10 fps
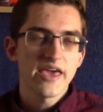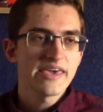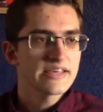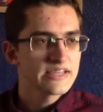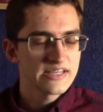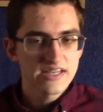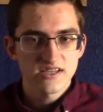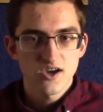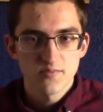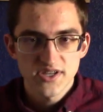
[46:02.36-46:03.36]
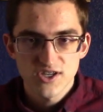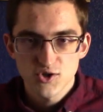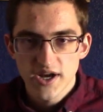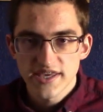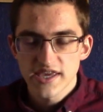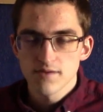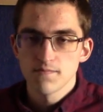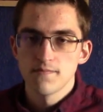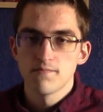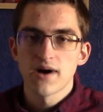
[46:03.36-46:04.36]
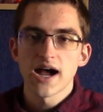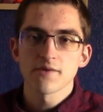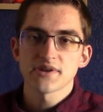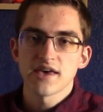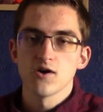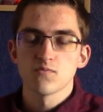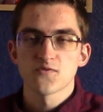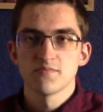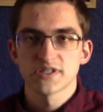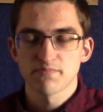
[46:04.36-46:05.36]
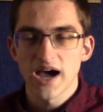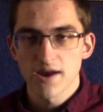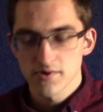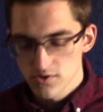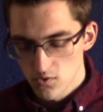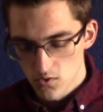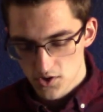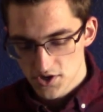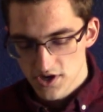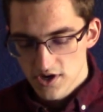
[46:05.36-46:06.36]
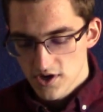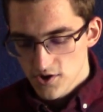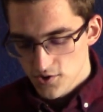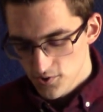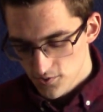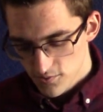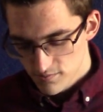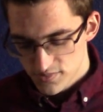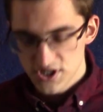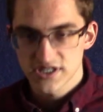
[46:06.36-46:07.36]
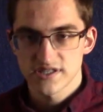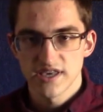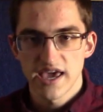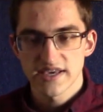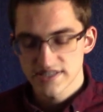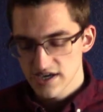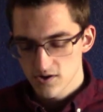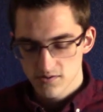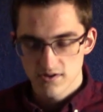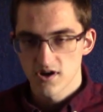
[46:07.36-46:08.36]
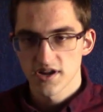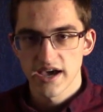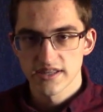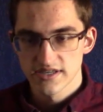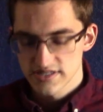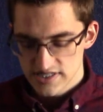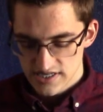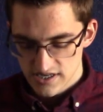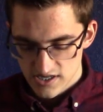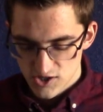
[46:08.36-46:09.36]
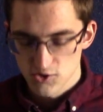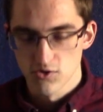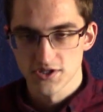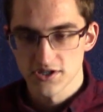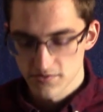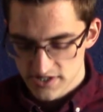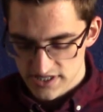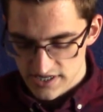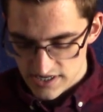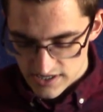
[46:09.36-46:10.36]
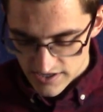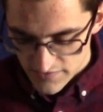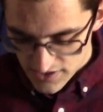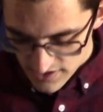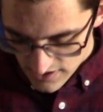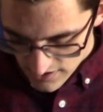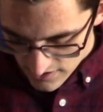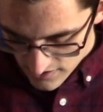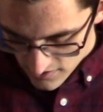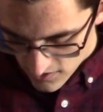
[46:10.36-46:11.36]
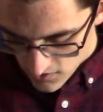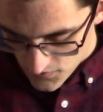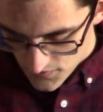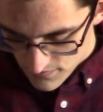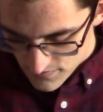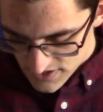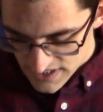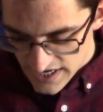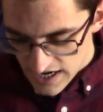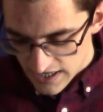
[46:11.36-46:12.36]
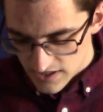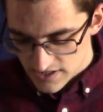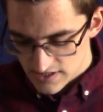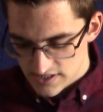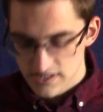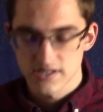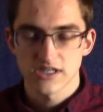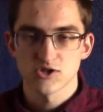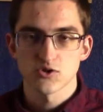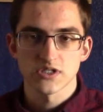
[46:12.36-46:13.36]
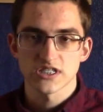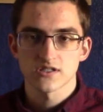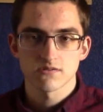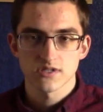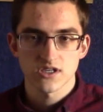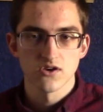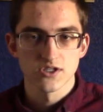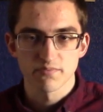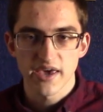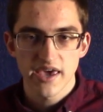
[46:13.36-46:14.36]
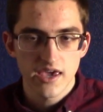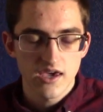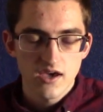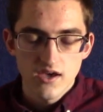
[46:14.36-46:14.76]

Aelin and company try to get pirate help from this pirate lord who just hangs out on islands and he controls his own city and everything. They're called the Dead Islands and he controls Skull's Bay,